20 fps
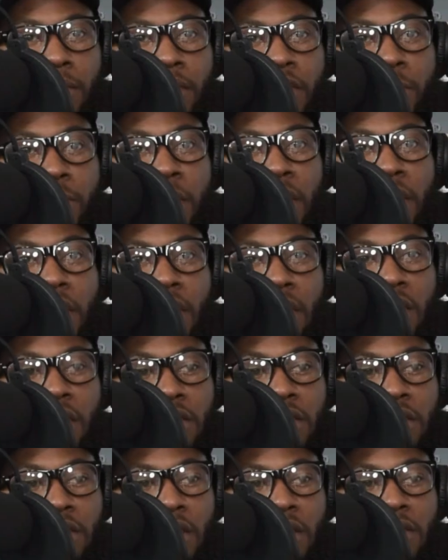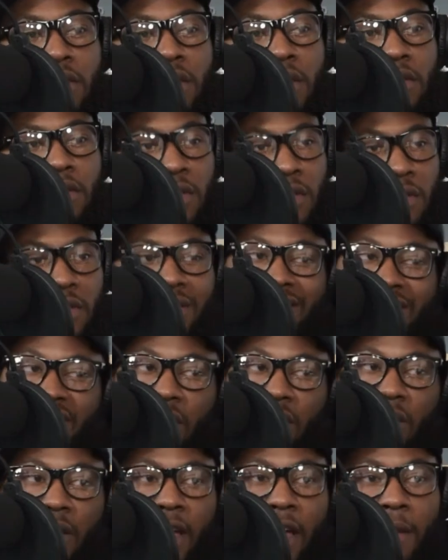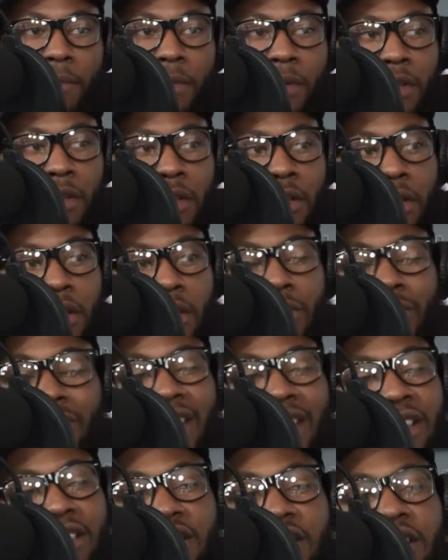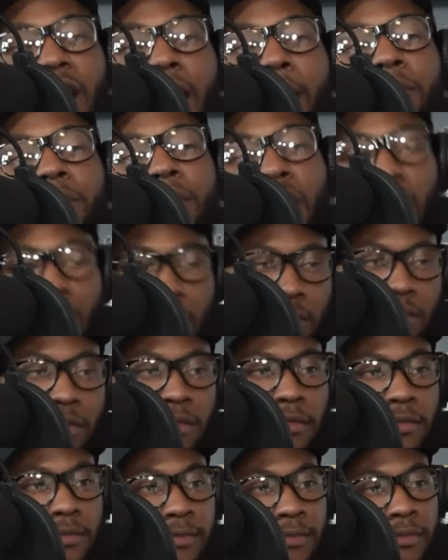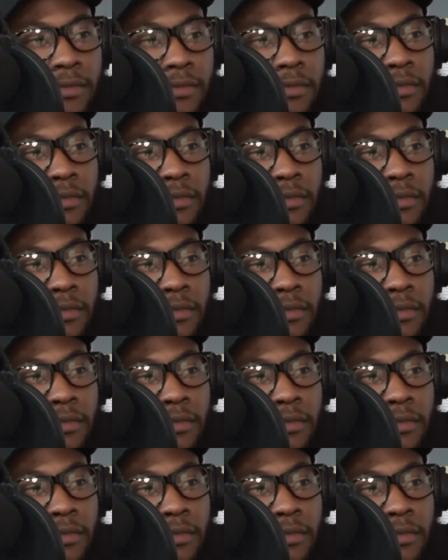speaking it into existence. It's gonna happen. You can't stop that. All